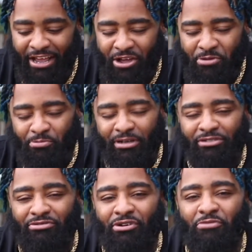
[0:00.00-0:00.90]
Yeah.
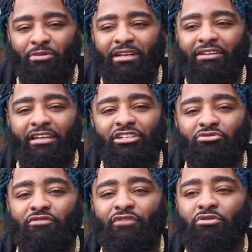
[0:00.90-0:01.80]
But you know, but it, it's
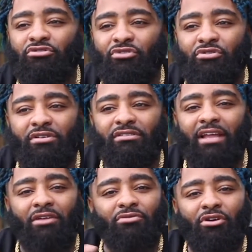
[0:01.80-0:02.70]
universal though, cause
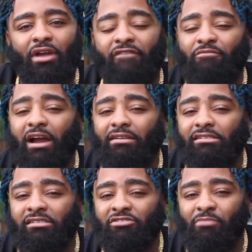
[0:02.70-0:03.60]
like you know, everybody
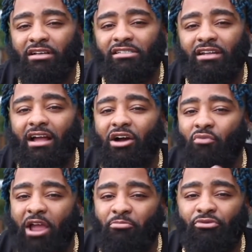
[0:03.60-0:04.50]
listen to my shit. I got
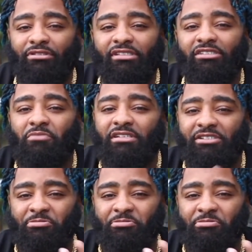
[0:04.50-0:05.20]
white boys listen to my shit,